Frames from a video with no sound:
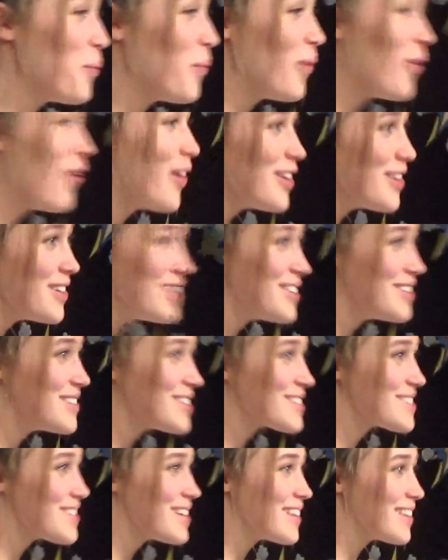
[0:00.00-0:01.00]

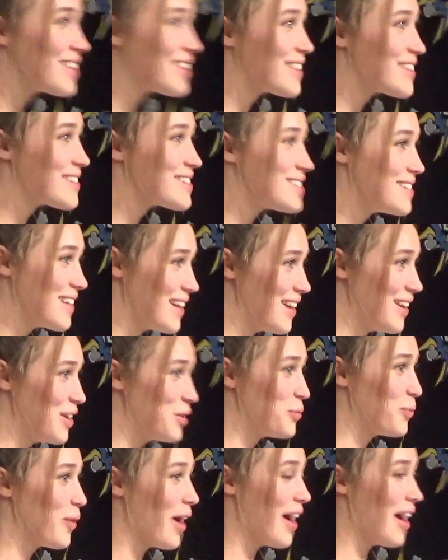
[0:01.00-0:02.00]
was the
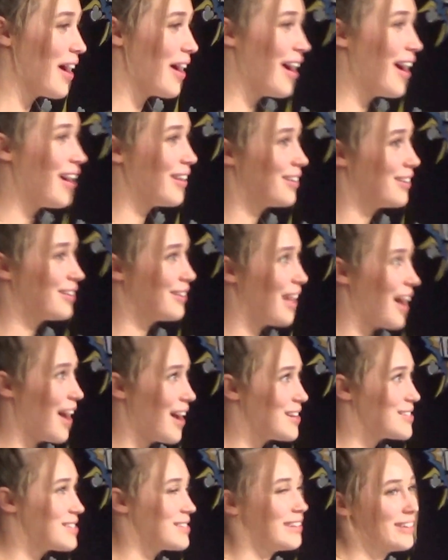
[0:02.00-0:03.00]
scene where
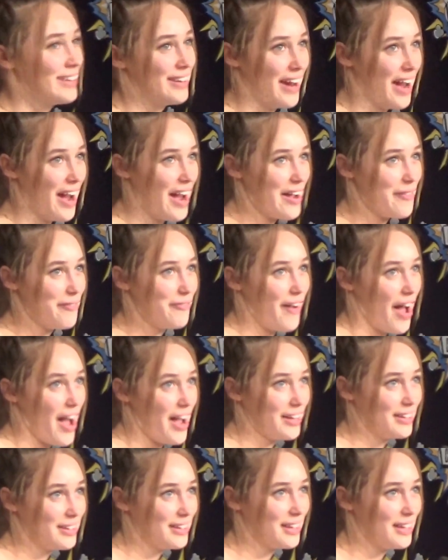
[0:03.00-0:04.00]
Eliza and I
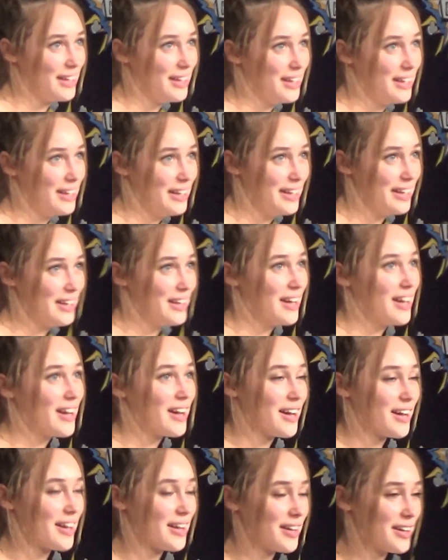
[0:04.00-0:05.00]
finally
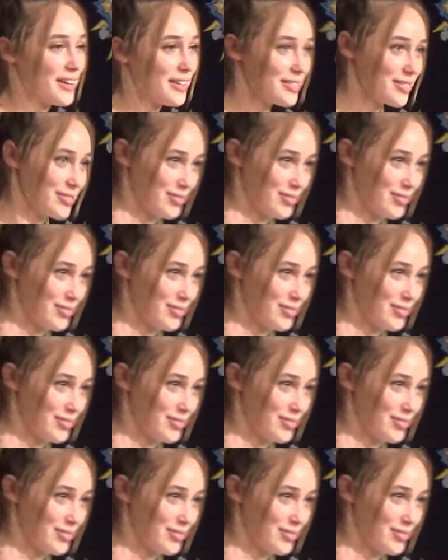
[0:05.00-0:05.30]
uh,